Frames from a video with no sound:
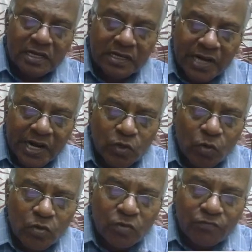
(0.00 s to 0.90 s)

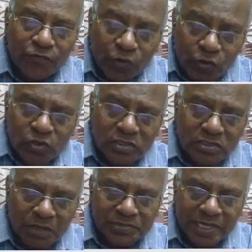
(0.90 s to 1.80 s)
recruit future
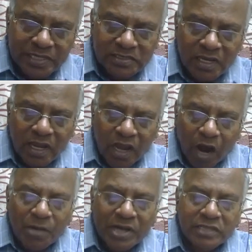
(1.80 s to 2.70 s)
subjects
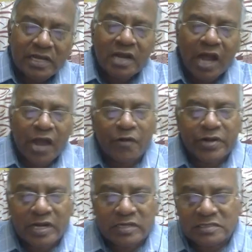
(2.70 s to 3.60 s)
among their
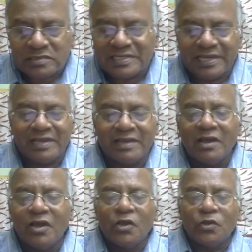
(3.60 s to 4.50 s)
acquaintances. See,
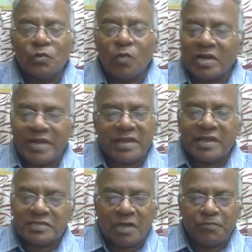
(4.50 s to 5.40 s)
you are
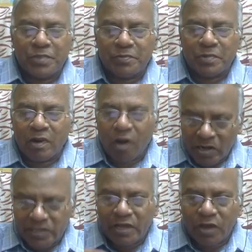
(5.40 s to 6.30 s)
taking some people
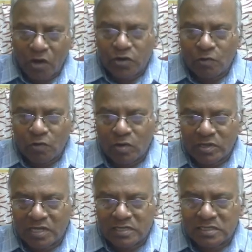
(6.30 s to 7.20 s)
on your own,
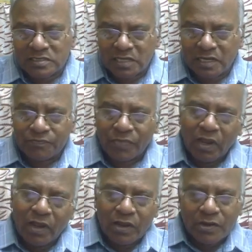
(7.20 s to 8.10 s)
the researcher.
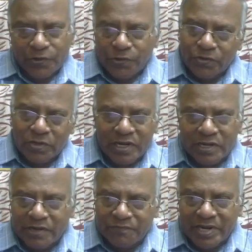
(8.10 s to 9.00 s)
Due to the
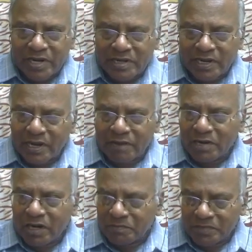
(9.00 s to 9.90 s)
difficulty
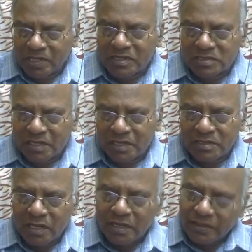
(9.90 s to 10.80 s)
level of the research,
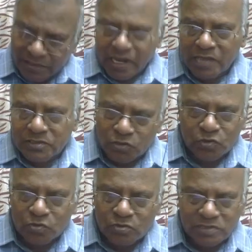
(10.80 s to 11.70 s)
he has to
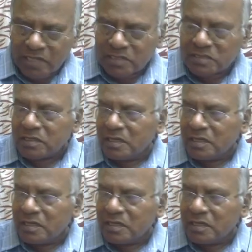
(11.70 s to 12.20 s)
choose certain